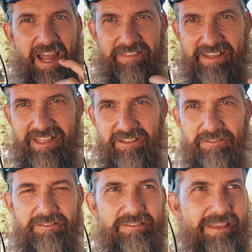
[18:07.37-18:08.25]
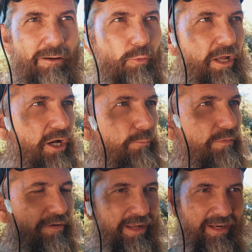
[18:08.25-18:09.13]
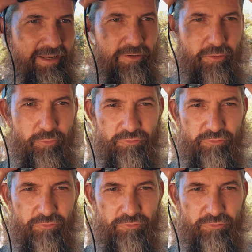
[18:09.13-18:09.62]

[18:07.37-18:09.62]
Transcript: I think that that will help if I get a new